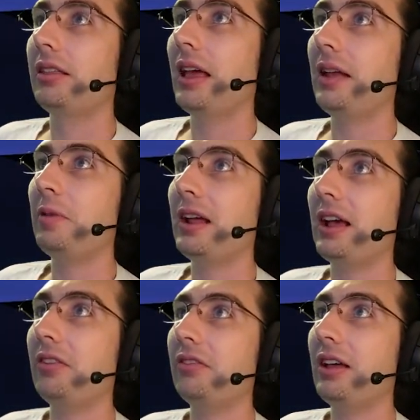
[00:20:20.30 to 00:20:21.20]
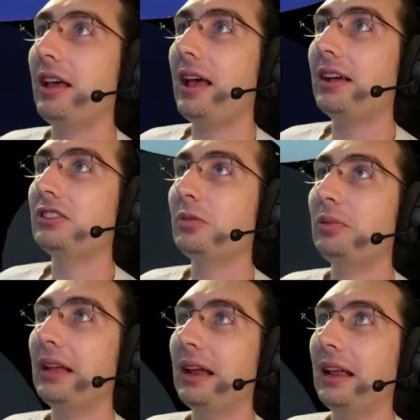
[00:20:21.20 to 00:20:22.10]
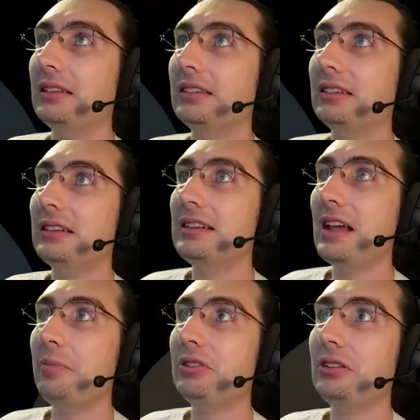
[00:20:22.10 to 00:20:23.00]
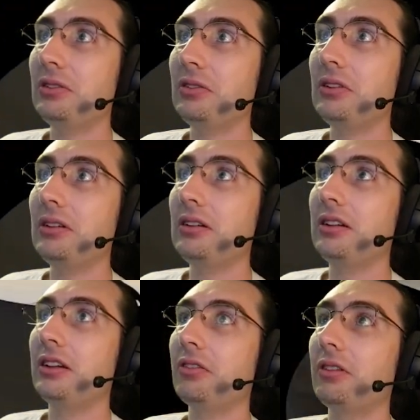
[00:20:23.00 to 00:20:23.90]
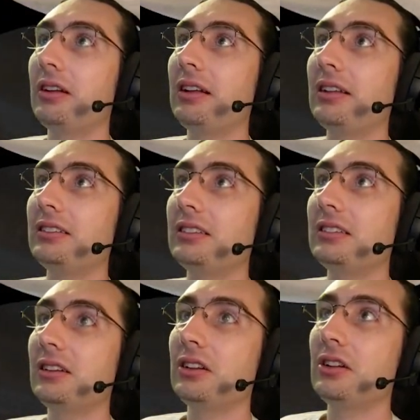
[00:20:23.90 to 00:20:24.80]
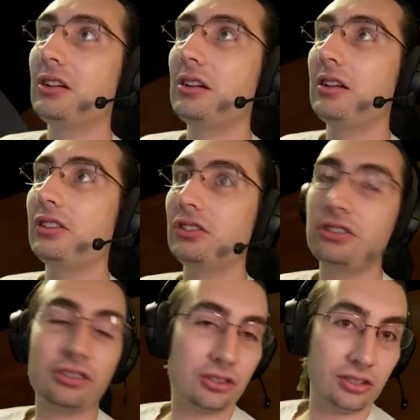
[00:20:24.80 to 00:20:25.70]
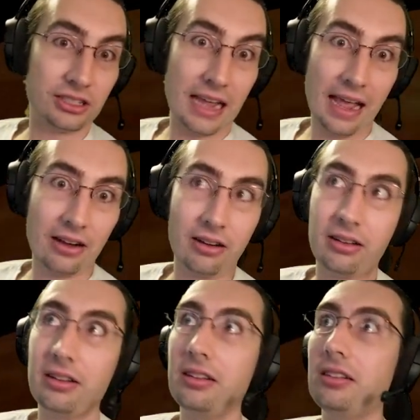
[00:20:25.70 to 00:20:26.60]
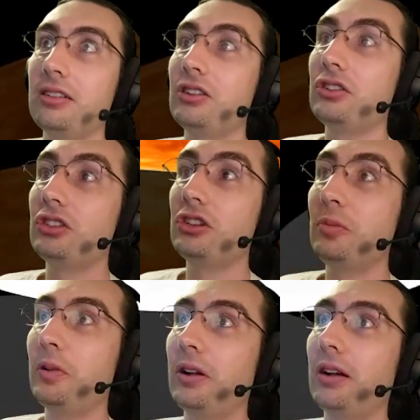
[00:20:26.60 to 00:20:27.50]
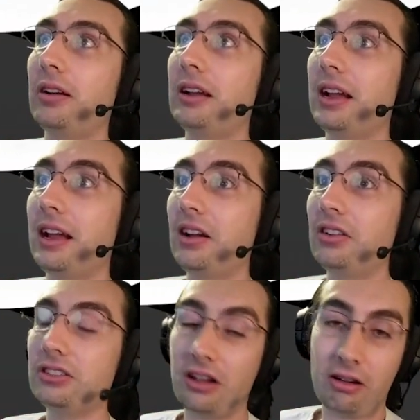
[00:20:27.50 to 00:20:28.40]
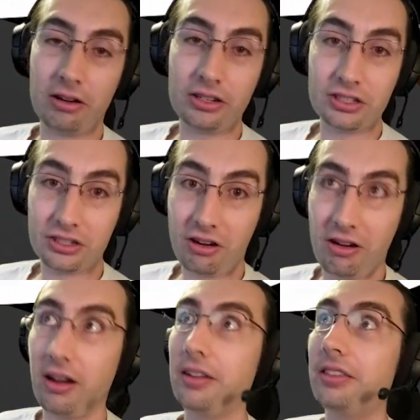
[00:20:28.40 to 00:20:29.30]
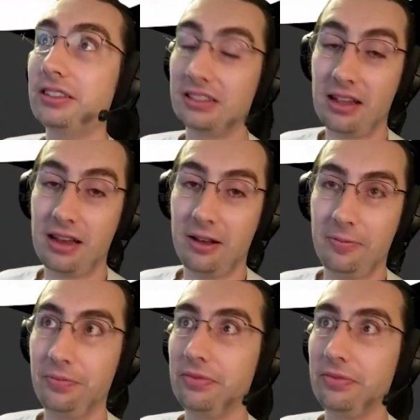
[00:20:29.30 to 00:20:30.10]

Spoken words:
Then we have exoplanets: Neptune, Uranus, Saturn, Jupiter. Here's our star, the Sun.